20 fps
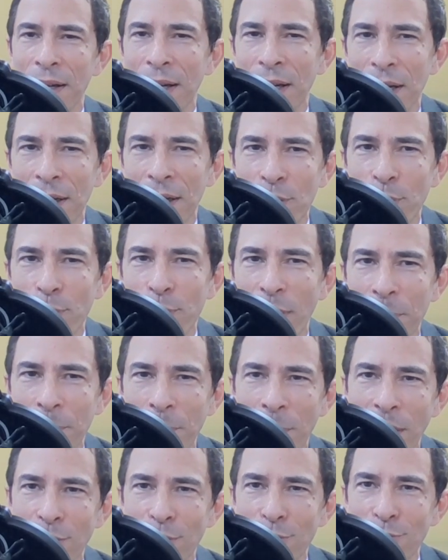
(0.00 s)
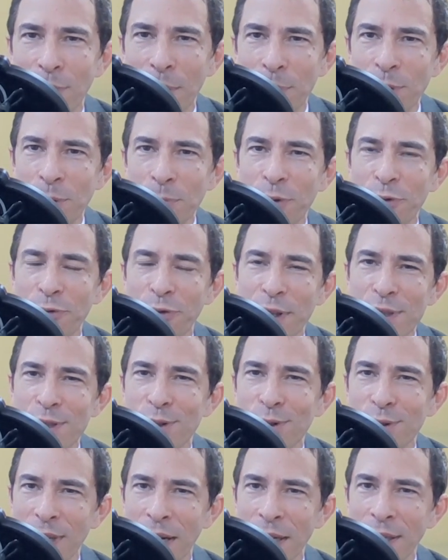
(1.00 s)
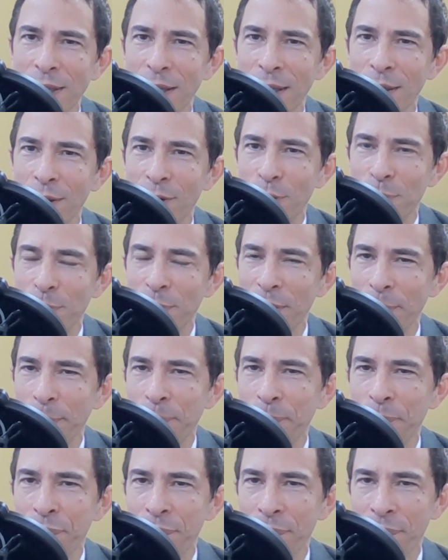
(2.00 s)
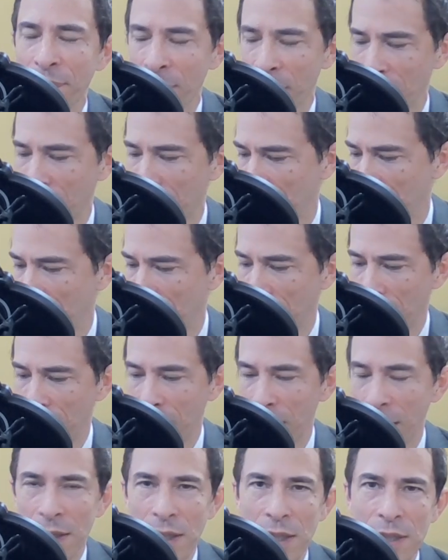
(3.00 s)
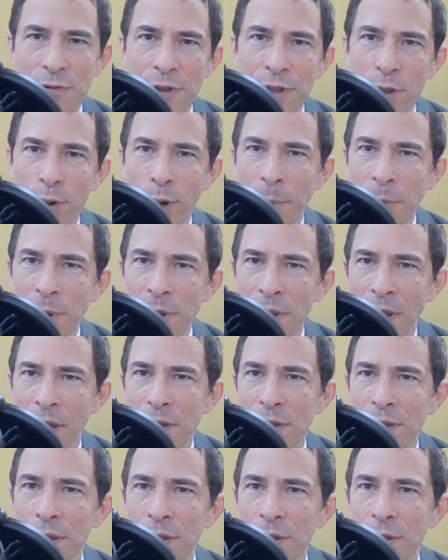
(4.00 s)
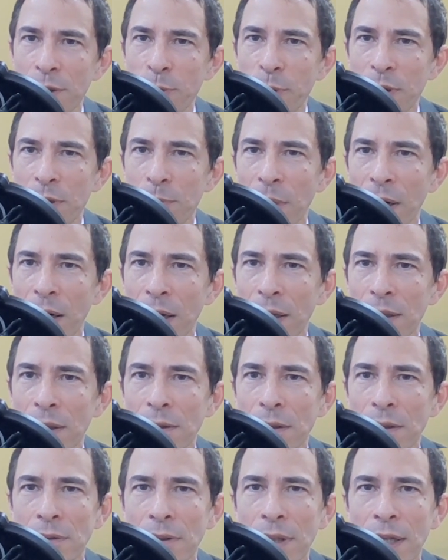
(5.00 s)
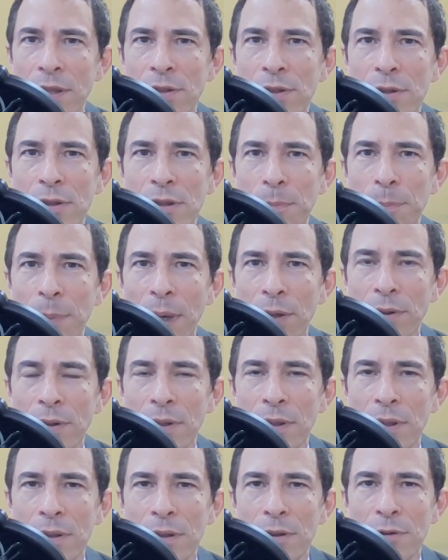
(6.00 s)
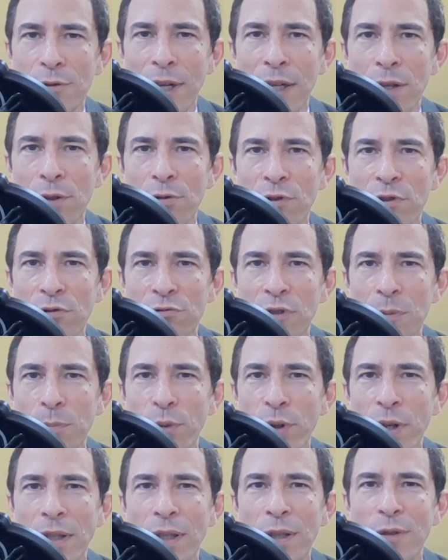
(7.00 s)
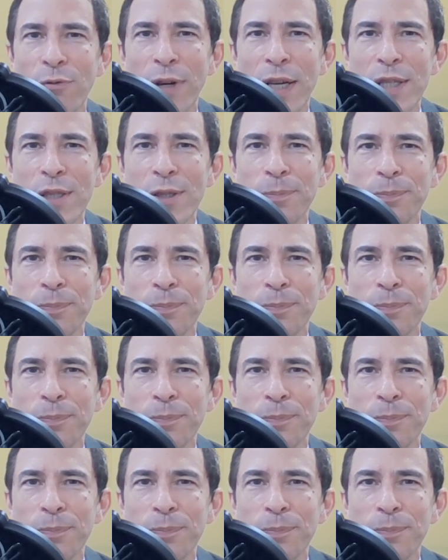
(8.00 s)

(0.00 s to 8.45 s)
Hello, I'm Michael Redmond, professional Nihon Kiin Go player. In this video, I'm going to continue with my lectures about the direct through three-point invasion.